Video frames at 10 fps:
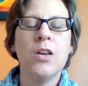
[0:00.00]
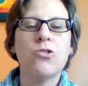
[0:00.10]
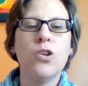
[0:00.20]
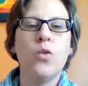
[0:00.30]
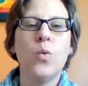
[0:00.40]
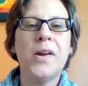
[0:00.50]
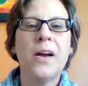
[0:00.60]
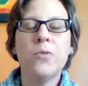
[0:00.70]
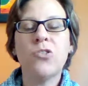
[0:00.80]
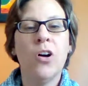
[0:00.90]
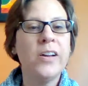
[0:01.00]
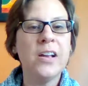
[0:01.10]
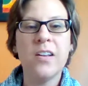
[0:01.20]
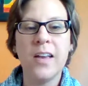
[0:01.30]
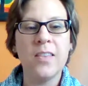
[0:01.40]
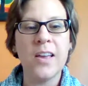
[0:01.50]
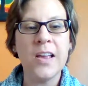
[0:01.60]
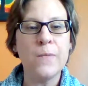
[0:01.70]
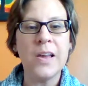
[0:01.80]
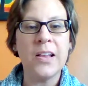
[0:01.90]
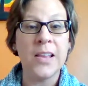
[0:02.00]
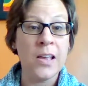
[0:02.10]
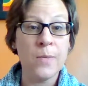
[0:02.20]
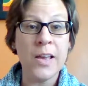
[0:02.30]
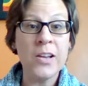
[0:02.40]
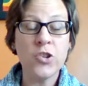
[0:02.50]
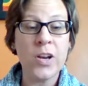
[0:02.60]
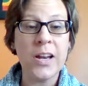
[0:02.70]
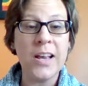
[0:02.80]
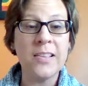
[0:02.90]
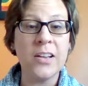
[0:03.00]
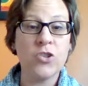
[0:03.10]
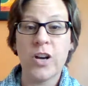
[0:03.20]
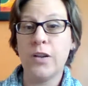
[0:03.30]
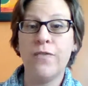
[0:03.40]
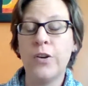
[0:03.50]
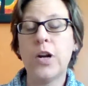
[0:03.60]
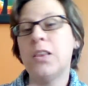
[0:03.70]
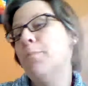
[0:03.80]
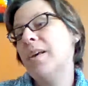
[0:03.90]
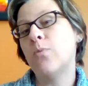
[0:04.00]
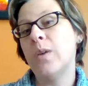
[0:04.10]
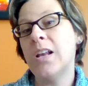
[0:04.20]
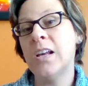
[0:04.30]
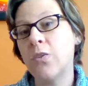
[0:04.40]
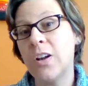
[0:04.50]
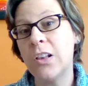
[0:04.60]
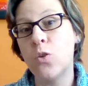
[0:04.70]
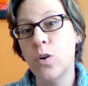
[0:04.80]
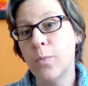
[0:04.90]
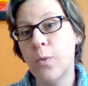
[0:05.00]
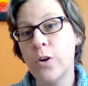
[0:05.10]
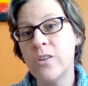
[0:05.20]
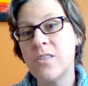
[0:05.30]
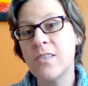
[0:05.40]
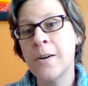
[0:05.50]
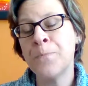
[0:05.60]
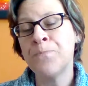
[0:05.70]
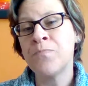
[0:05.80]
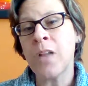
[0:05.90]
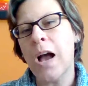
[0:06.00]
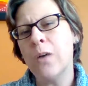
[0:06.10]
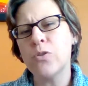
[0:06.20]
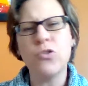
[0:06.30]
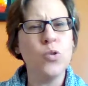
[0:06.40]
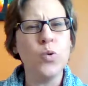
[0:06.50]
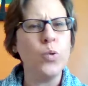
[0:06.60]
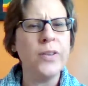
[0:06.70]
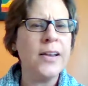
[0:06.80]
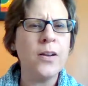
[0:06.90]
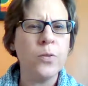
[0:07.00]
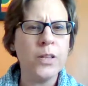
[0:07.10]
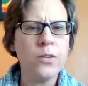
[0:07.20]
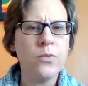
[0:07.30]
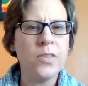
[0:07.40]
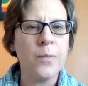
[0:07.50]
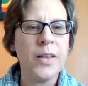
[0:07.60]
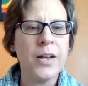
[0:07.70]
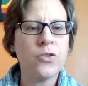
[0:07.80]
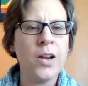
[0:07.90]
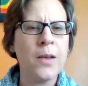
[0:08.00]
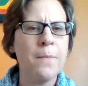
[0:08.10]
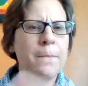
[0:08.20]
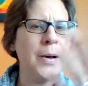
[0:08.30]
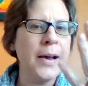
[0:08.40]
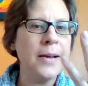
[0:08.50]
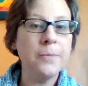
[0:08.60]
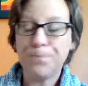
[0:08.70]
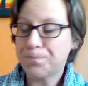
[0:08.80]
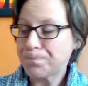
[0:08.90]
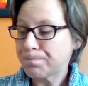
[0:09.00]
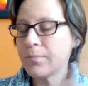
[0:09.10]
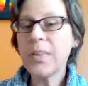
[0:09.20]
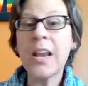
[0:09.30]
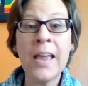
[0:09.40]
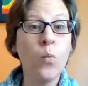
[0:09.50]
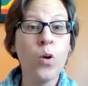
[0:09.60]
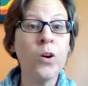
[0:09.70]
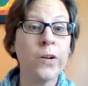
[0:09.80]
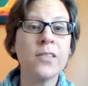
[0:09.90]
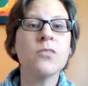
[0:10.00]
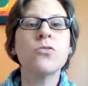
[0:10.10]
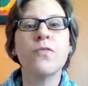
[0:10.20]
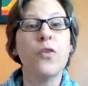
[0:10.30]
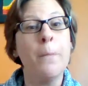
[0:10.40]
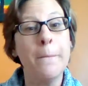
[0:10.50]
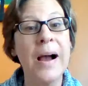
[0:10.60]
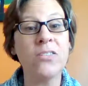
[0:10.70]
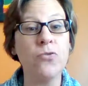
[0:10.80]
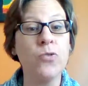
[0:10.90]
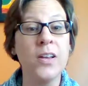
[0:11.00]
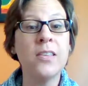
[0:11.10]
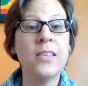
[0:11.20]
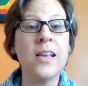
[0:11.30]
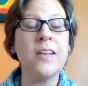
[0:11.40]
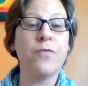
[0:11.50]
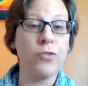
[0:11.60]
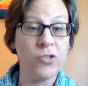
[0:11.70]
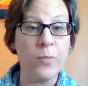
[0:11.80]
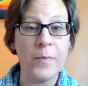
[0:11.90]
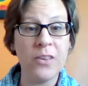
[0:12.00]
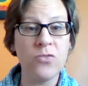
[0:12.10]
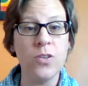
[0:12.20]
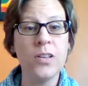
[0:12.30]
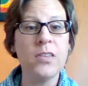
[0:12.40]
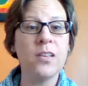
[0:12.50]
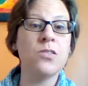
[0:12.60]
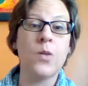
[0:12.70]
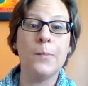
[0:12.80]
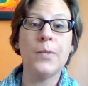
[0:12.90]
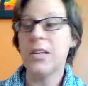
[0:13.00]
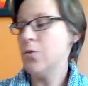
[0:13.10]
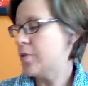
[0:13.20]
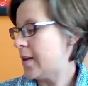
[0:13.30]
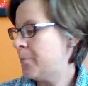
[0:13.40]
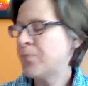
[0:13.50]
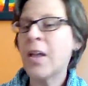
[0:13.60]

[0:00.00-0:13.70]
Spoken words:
So when I was talking to the ABA trainings and trying to figure out the best way to integrate the core boards, I was told that they don't really use them in that training, but it works for my students, for some of my students, and so I'm going to use it.